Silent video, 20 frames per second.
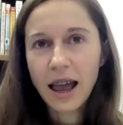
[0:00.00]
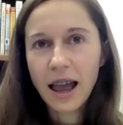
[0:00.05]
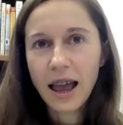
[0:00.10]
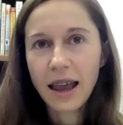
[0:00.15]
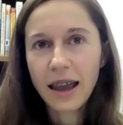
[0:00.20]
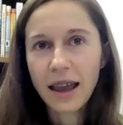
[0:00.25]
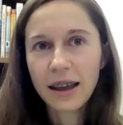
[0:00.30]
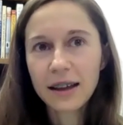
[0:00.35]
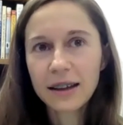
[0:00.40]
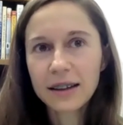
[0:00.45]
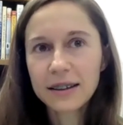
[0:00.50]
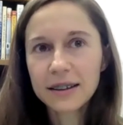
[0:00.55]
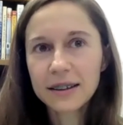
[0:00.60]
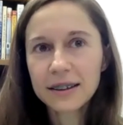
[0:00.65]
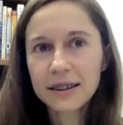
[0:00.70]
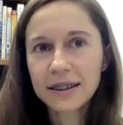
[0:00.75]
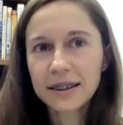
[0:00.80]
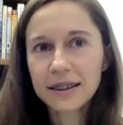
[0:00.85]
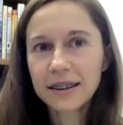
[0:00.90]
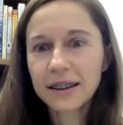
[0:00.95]
And
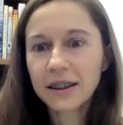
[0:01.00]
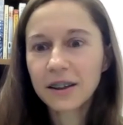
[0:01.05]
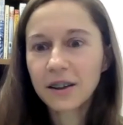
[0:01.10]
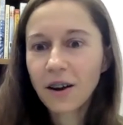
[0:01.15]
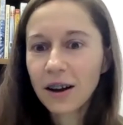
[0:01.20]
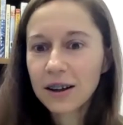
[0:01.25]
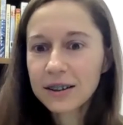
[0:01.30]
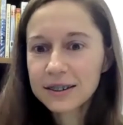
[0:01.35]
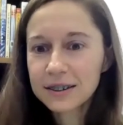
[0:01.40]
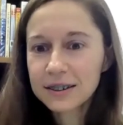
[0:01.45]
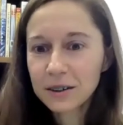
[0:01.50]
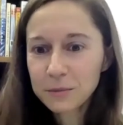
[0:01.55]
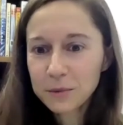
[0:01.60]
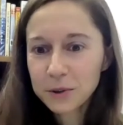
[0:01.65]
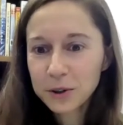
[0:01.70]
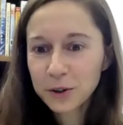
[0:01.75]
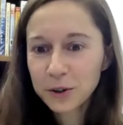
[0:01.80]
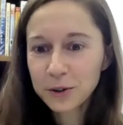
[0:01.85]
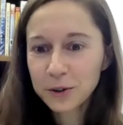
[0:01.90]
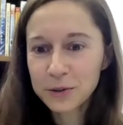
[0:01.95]
as someone
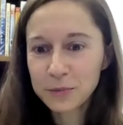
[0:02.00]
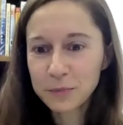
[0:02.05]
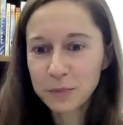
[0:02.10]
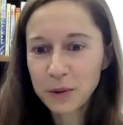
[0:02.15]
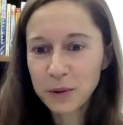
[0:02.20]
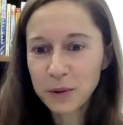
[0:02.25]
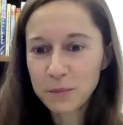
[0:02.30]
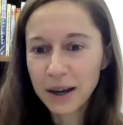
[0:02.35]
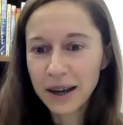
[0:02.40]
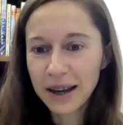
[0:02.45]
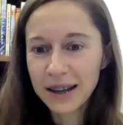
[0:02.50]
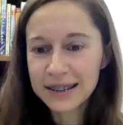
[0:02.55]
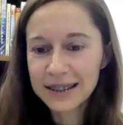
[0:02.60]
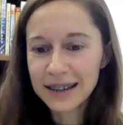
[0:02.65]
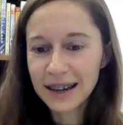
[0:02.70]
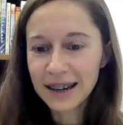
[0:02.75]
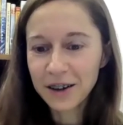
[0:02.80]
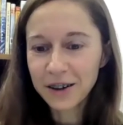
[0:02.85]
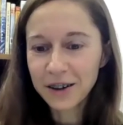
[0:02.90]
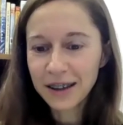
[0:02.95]
who spent my
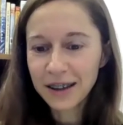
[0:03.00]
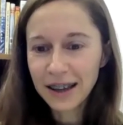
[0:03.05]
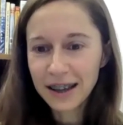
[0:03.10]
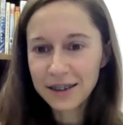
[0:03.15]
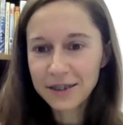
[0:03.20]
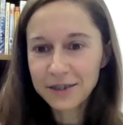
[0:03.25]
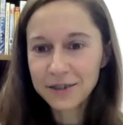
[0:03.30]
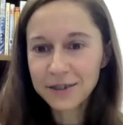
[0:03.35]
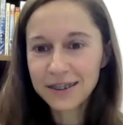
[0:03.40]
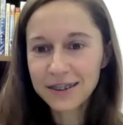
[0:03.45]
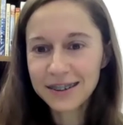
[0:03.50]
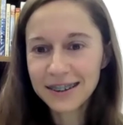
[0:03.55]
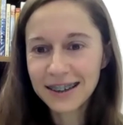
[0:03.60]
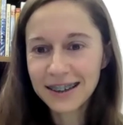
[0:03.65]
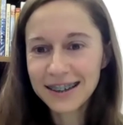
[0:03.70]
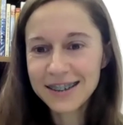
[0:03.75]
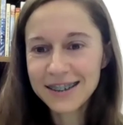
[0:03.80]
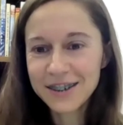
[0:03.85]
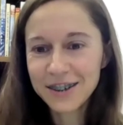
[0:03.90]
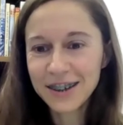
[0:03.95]
entire life in
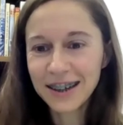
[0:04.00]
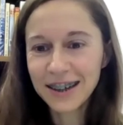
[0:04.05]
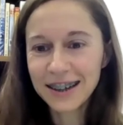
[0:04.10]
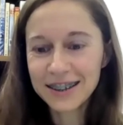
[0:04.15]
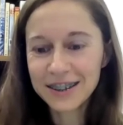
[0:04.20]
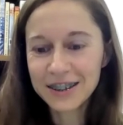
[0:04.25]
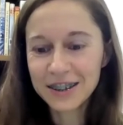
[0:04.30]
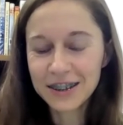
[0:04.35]
education,